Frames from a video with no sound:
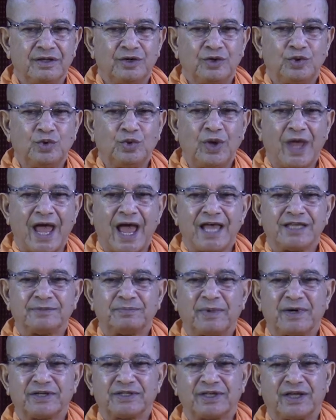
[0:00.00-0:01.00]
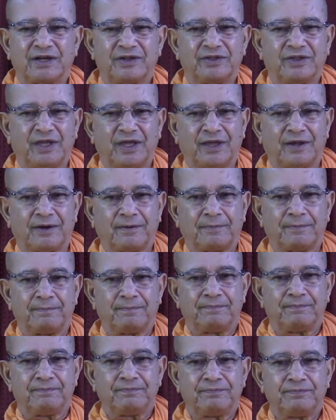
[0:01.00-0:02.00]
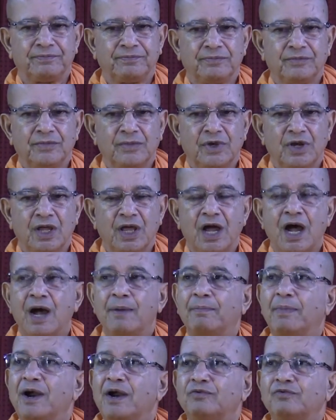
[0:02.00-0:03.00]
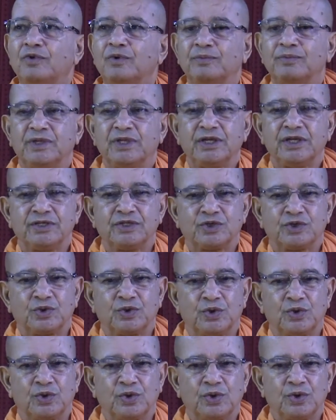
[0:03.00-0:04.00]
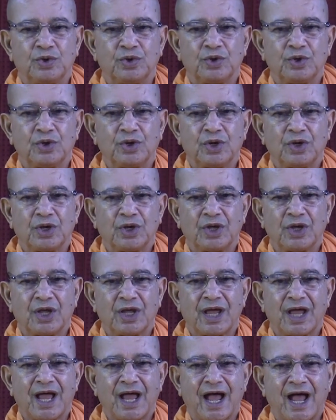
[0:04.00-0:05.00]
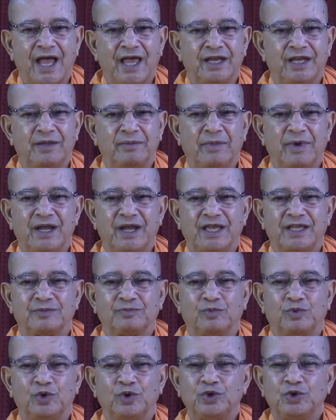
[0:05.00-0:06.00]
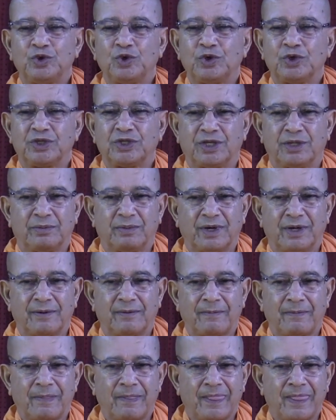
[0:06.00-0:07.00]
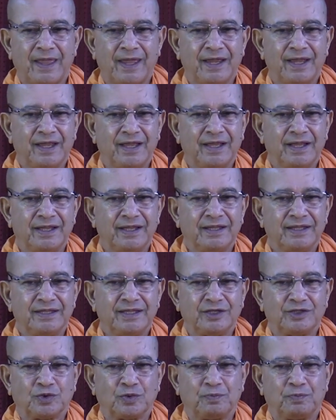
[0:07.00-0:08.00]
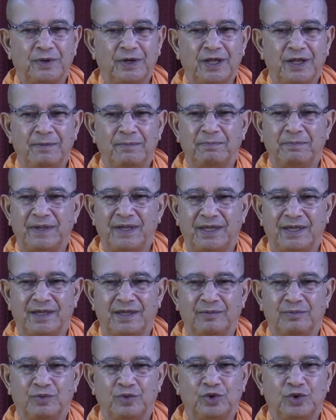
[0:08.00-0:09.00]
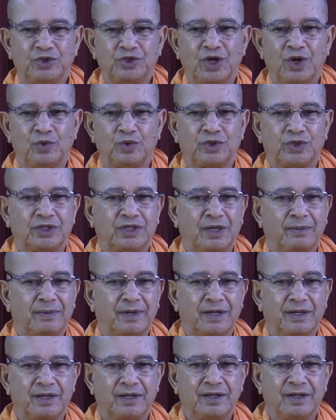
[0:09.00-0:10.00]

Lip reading: Two aspects are there. Apart from these two, I remain as Purushottama, the Supreme Being, Purusha Uttama,